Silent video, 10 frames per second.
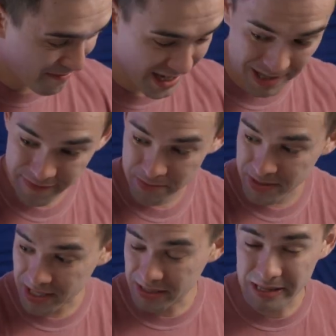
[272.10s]
might even
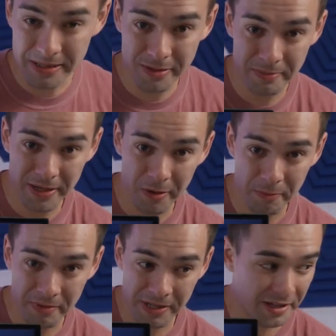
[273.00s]
be a little bit
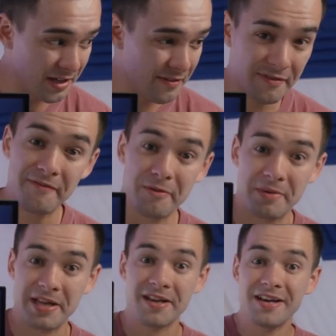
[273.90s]
OP even for
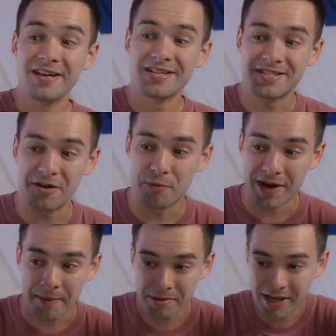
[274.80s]
me. So
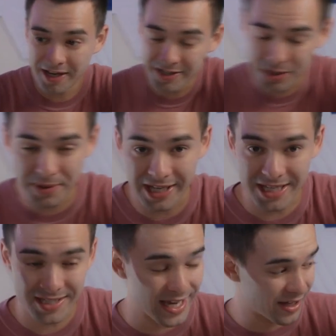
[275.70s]
what I'm planning on doing
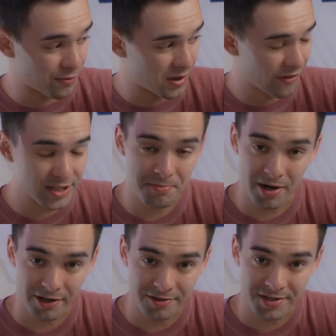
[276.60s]
is taking one of these
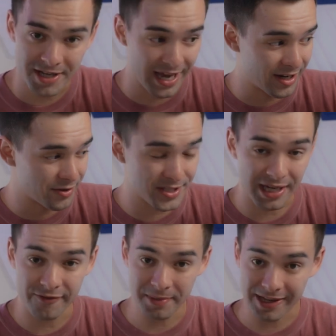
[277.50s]
monitors and using
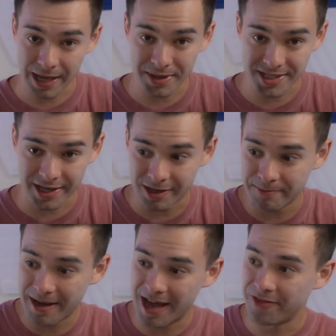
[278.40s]
it for my gaming
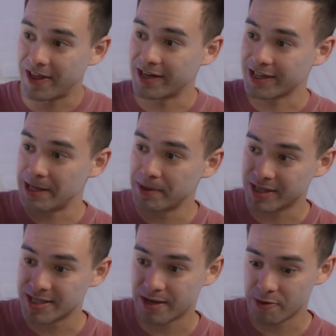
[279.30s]
setup, and then keeping
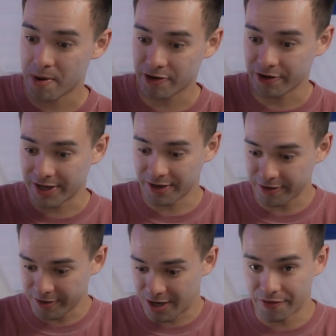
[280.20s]
this other monitor
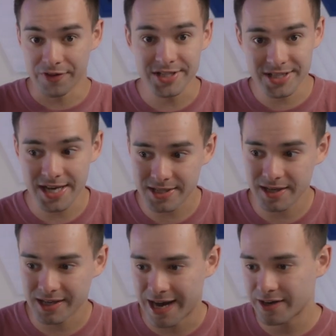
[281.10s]
here on this
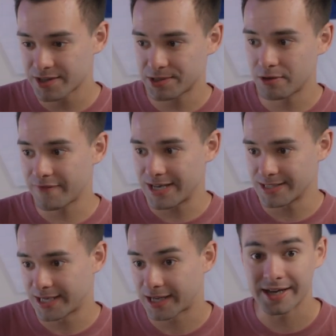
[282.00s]
desk kind of to serve
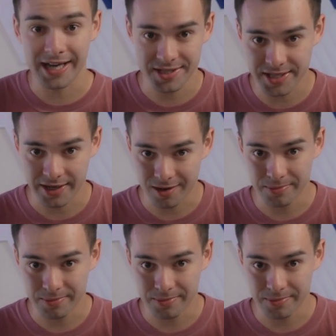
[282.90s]
as like a guest setup.